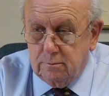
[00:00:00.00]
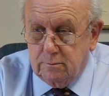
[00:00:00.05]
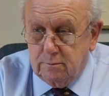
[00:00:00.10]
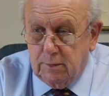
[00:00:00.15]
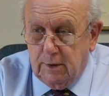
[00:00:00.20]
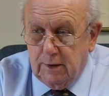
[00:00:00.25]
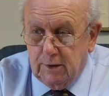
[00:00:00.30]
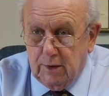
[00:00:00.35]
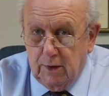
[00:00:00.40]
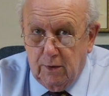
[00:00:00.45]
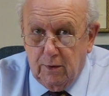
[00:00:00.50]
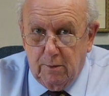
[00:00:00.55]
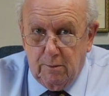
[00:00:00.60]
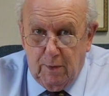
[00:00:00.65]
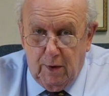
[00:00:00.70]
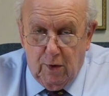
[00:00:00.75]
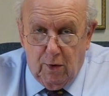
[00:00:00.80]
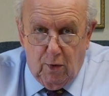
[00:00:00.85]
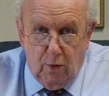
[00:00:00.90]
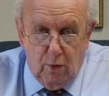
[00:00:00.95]
But lo and
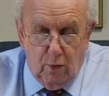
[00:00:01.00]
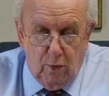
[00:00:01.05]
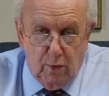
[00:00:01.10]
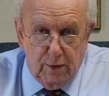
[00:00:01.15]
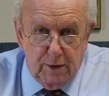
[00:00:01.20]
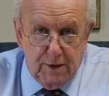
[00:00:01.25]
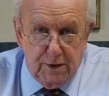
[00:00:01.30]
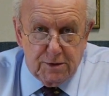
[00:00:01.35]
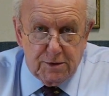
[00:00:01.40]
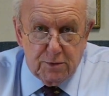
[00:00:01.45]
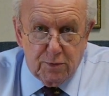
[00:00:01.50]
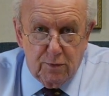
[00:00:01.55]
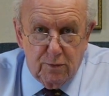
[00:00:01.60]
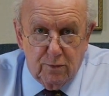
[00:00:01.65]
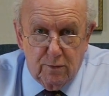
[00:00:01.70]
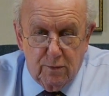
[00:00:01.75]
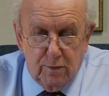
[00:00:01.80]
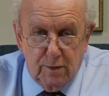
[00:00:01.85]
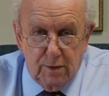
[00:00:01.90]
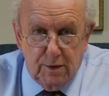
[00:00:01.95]
behold, it's
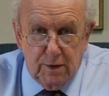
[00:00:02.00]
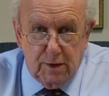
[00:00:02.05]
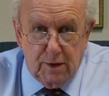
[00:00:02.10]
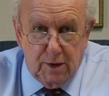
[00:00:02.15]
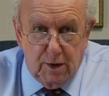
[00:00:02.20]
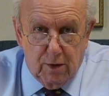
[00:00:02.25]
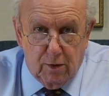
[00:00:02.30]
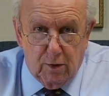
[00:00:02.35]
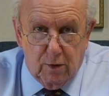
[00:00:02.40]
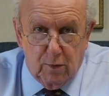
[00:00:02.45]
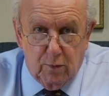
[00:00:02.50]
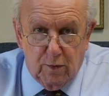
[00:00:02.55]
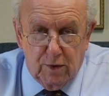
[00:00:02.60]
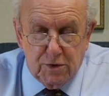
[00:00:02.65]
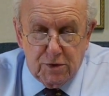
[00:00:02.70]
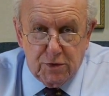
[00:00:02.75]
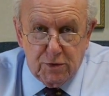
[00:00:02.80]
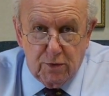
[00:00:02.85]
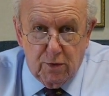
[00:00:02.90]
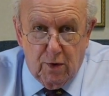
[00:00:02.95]
the year in
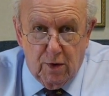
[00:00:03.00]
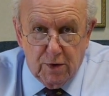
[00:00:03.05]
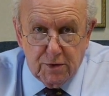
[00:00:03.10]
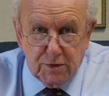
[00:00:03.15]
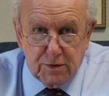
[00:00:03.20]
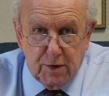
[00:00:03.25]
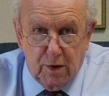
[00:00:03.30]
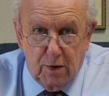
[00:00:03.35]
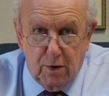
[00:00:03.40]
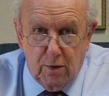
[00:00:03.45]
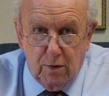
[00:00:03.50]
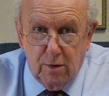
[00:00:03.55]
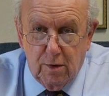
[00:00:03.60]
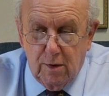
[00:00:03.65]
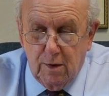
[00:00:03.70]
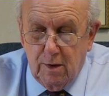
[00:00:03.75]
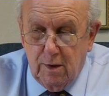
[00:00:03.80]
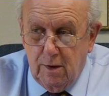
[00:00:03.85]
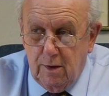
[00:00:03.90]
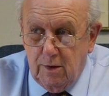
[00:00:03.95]
which you
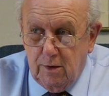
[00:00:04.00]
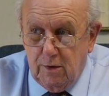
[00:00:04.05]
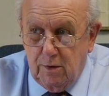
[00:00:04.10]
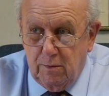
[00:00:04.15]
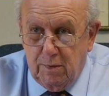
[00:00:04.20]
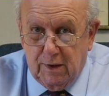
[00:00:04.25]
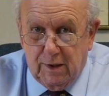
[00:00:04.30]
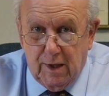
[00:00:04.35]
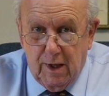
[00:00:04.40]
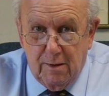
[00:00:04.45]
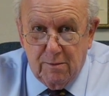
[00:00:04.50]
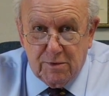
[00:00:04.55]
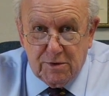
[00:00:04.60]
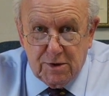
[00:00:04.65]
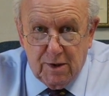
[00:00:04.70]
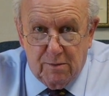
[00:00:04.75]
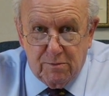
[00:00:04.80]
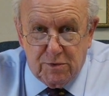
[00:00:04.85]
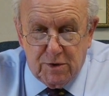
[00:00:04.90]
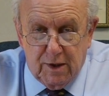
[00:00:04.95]
became
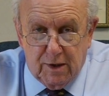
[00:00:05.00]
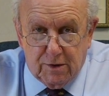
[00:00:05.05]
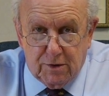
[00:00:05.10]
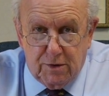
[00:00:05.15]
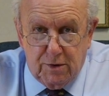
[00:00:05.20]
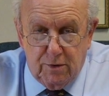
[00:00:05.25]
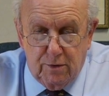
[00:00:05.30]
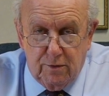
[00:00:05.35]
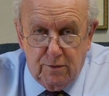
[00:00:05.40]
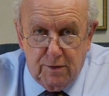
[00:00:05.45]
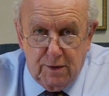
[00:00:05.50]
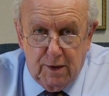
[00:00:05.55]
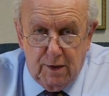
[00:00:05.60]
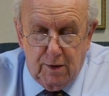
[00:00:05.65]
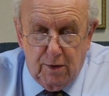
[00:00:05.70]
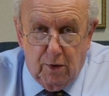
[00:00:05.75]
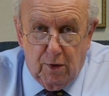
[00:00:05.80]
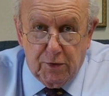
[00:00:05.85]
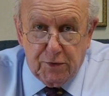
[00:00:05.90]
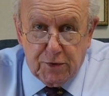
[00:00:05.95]
subject to
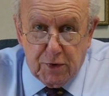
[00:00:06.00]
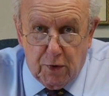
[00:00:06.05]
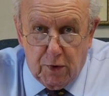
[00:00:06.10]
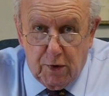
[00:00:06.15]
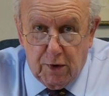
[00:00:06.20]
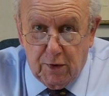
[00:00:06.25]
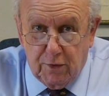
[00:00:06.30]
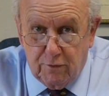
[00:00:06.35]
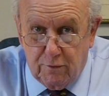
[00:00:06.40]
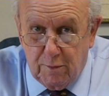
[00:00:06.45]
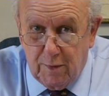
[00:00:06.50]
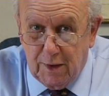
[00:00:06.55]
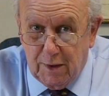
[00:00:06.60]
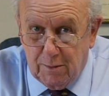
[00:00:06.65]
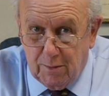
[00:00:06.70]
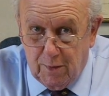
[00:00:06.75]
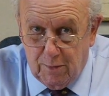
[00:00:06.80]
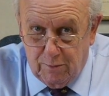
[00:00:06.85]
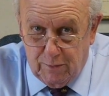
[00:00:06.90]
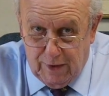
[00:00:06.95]
the alternative
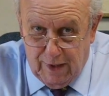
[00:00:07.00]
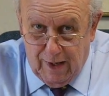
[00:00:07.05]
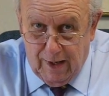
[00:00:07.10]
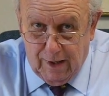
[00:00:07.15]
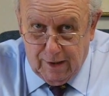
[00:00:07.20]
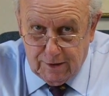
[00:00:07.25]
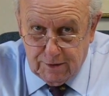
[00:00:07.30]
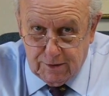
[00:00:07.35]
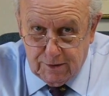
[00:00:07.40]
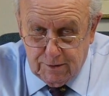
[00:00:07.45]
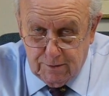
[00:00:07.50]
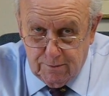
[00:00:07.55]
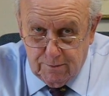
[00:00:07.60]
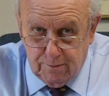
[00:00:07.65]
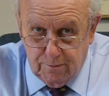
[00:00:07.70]
minimum tax.